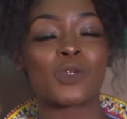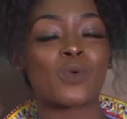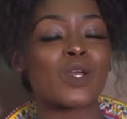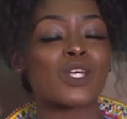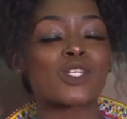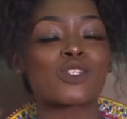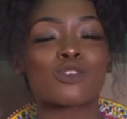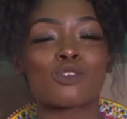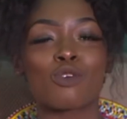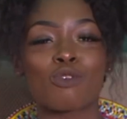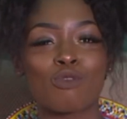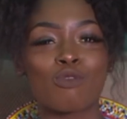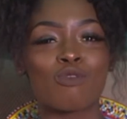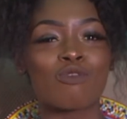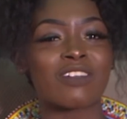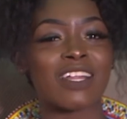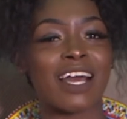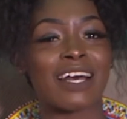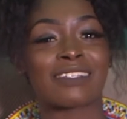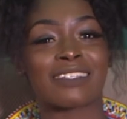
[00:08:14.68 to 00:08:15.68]
doing so
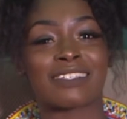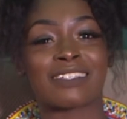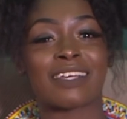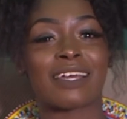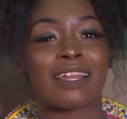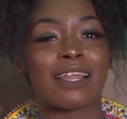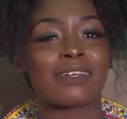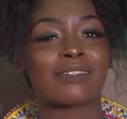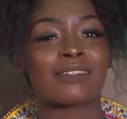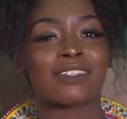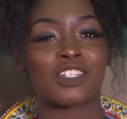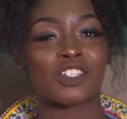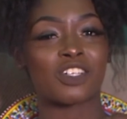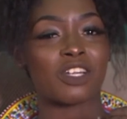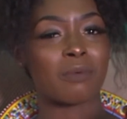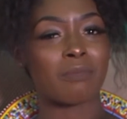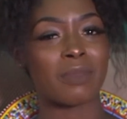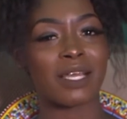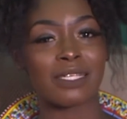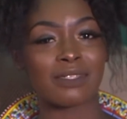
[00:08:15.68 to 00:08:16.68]
good, Nanza Tena is such
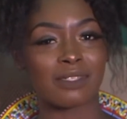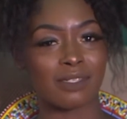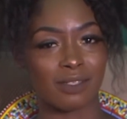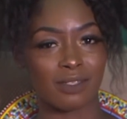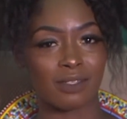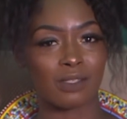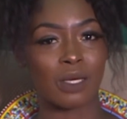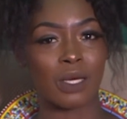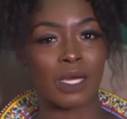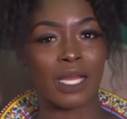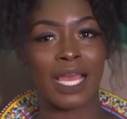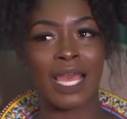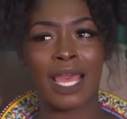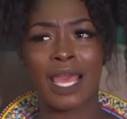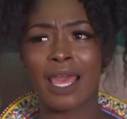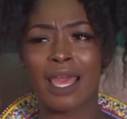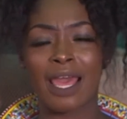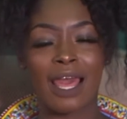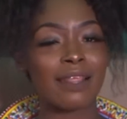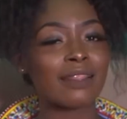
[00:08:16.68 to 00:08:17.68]
an amazing song.
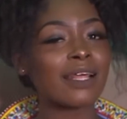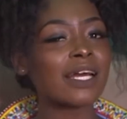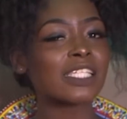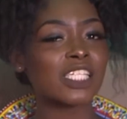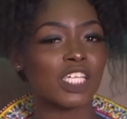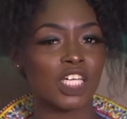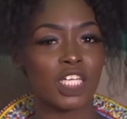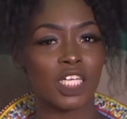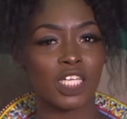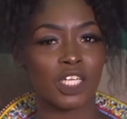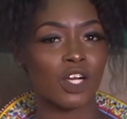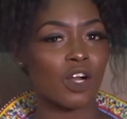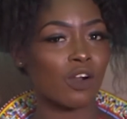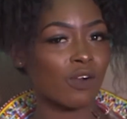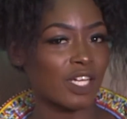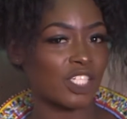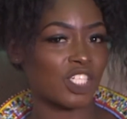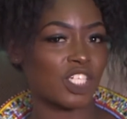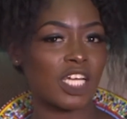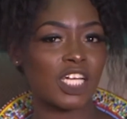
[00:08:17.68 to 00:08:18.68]
And that's good,
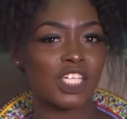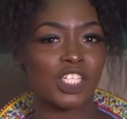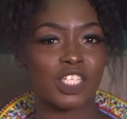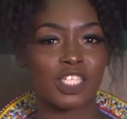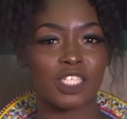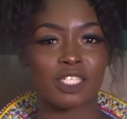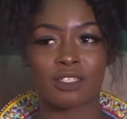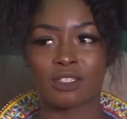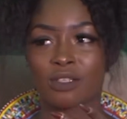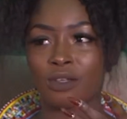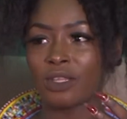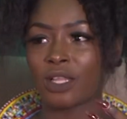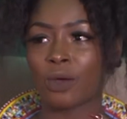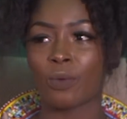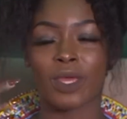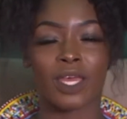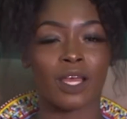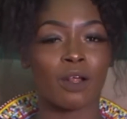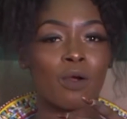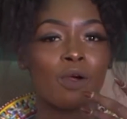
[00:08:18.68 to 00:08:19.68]
congratulations, it's good that
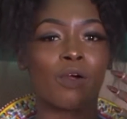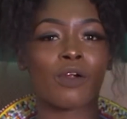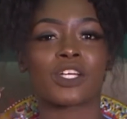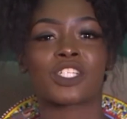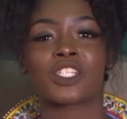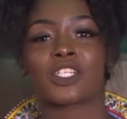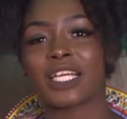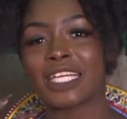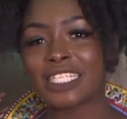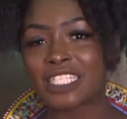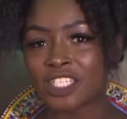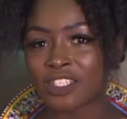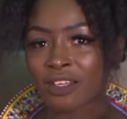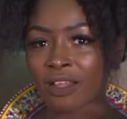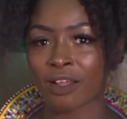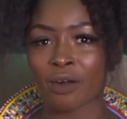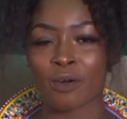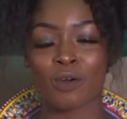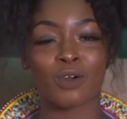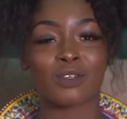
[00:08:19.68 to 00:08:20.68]
we can congratulate each
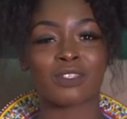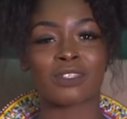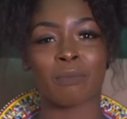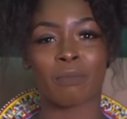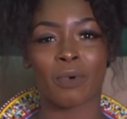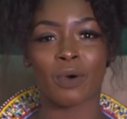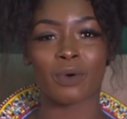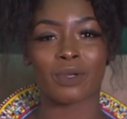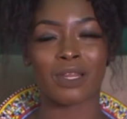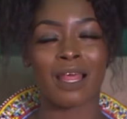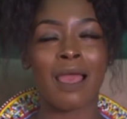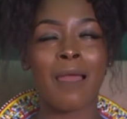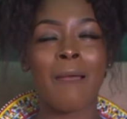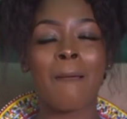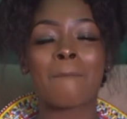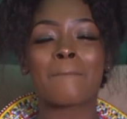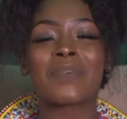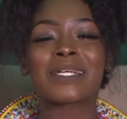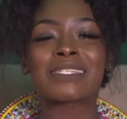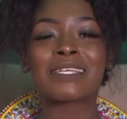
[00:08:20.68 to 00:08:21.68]
other across the board.
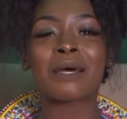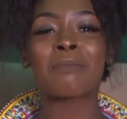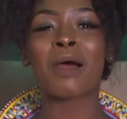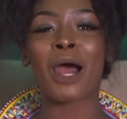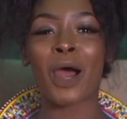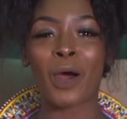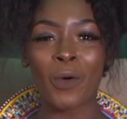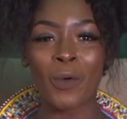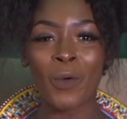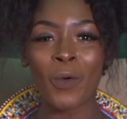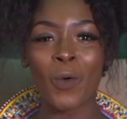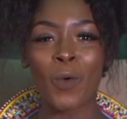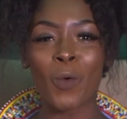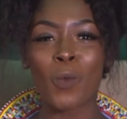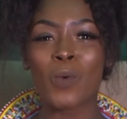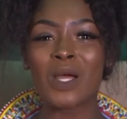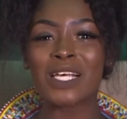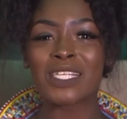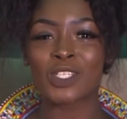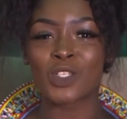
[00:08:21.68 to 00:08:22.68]
But somehow,
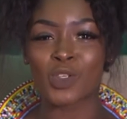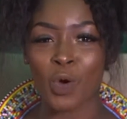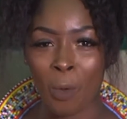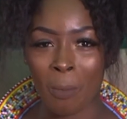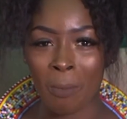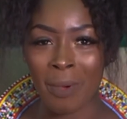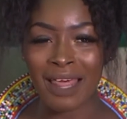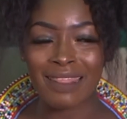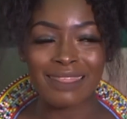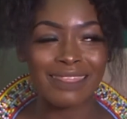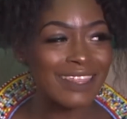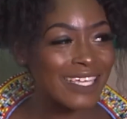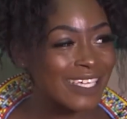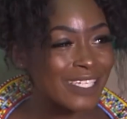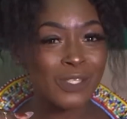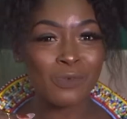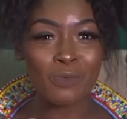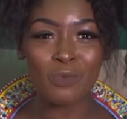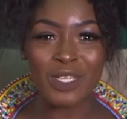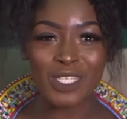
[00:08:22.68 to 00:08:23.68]
Wisdom,
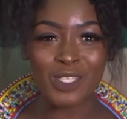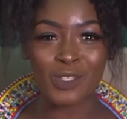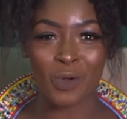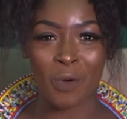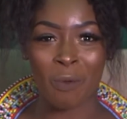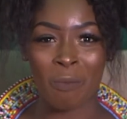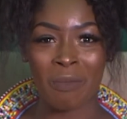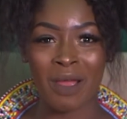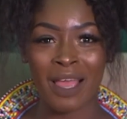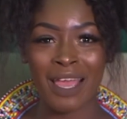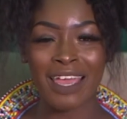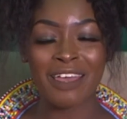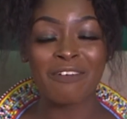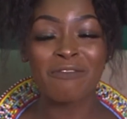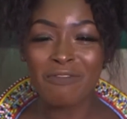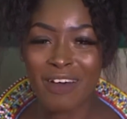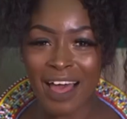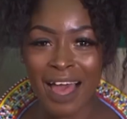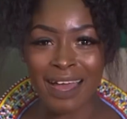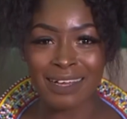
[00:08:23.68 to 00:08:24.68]
this Wisdom, in
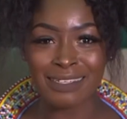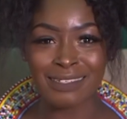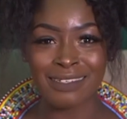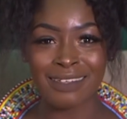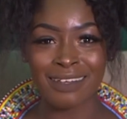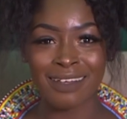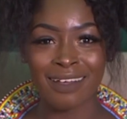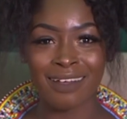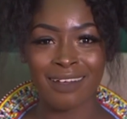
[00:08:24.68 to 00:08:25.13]
fact,